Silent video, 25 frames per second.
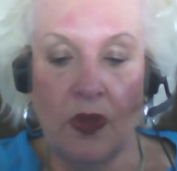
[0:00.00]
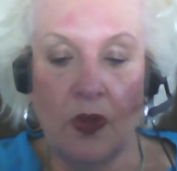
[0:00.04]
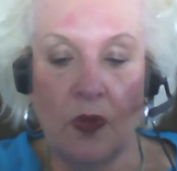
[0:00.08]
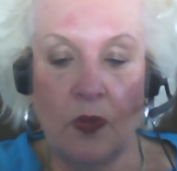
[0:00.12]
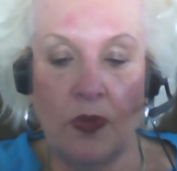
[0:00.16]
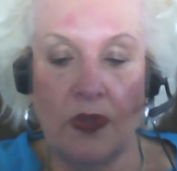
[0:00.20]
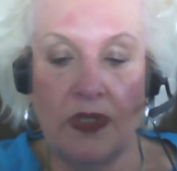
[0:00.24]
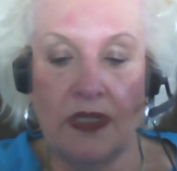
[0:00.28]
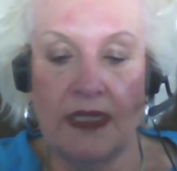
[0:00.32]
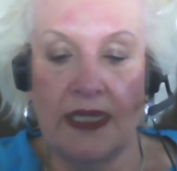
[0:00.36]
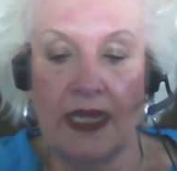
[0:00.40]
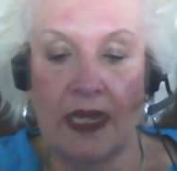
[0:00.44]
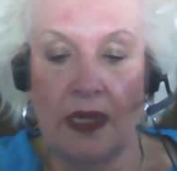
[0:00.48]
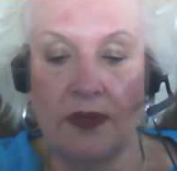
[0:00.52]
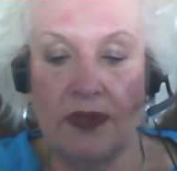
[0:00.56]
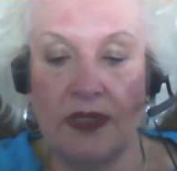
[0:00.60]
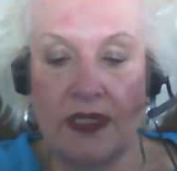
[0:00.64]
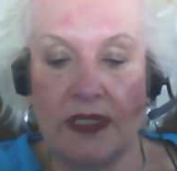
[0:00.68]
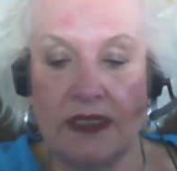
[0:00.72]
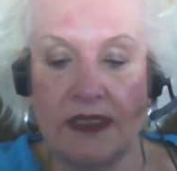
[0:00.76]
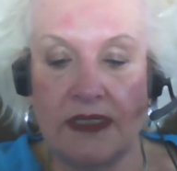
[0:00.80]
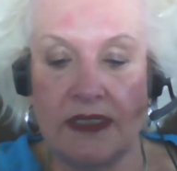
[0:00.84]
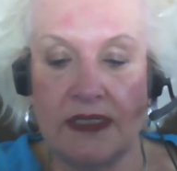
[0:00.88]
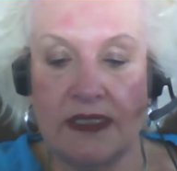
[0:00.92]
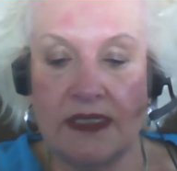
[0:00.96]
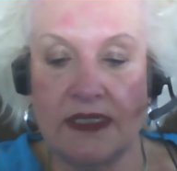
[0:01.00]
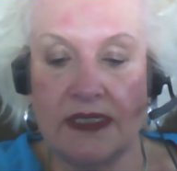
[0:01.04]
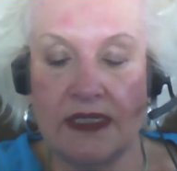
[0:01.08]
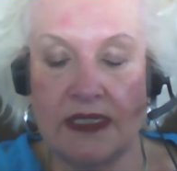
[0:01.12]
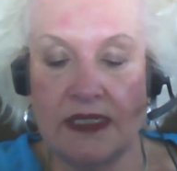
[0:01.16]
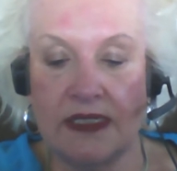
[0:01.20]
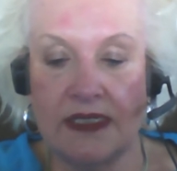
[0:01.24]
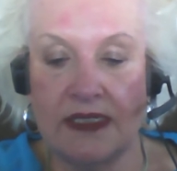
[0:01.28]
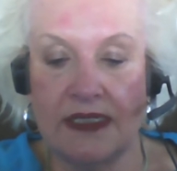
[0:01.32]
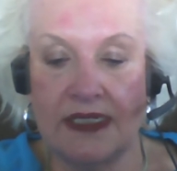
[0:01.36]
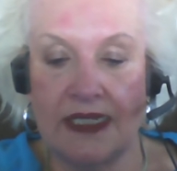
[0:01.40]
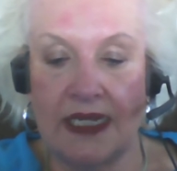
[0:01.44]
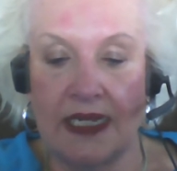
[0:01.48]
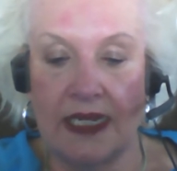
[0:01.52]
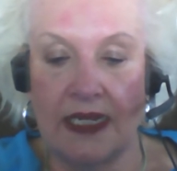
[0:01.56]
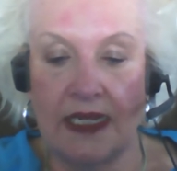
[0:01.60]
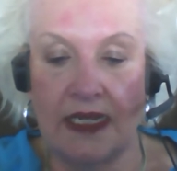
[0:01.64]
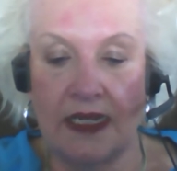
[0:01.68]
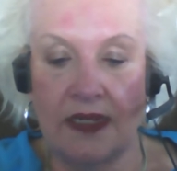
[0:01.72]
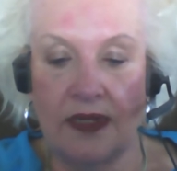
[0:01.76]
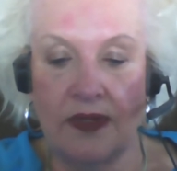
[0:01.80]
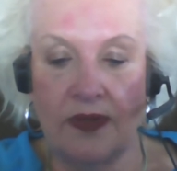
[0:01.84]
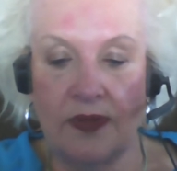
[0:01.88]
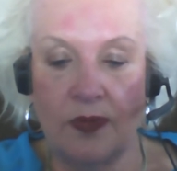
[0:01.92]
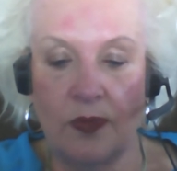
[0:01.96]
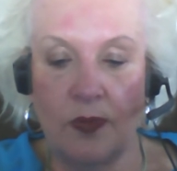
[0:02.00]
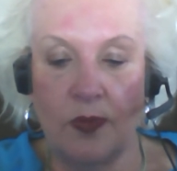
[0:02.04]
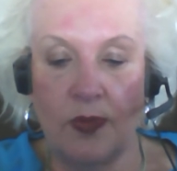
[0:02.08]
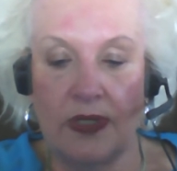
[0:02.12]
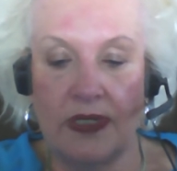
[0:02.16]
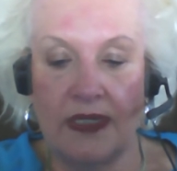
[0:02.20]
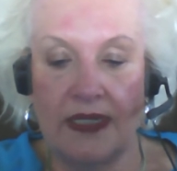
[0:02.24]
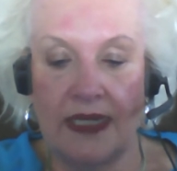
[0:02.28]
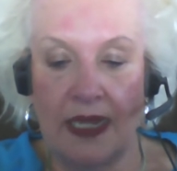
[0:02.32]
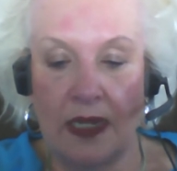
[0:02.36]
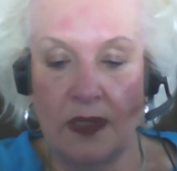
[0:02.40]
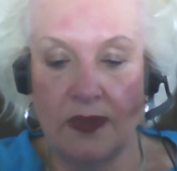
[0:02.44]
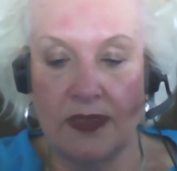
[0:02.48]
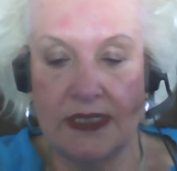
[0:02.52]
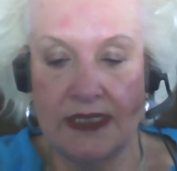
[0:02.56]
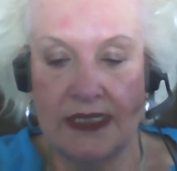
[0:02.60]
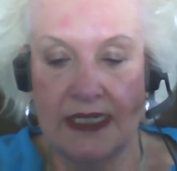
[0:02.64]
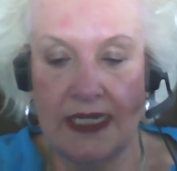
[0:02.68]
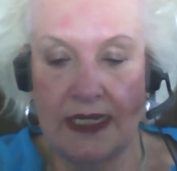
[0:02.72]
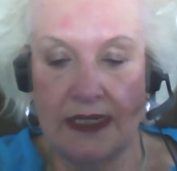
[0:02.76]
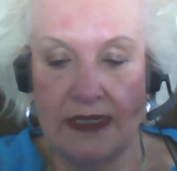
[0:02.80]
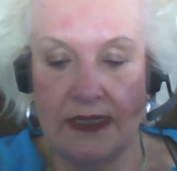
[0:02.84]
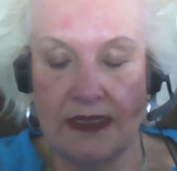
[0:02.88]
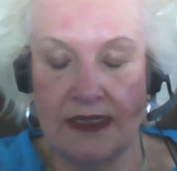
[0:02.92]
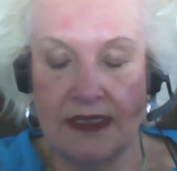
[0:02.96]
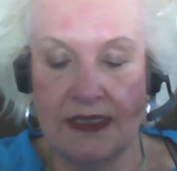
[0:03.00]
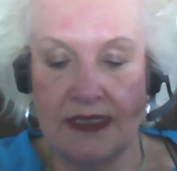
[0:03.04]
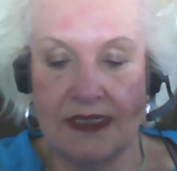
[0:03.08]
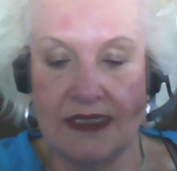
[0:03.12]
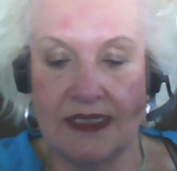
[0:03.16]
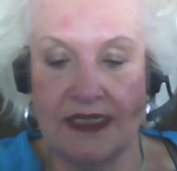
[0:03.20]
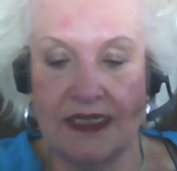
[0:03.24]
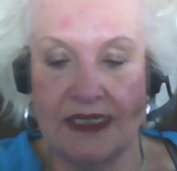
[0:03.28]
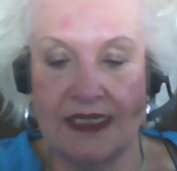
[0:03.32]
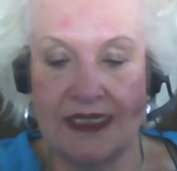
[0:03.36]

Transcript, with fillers: When thou didst say, when thou saidest,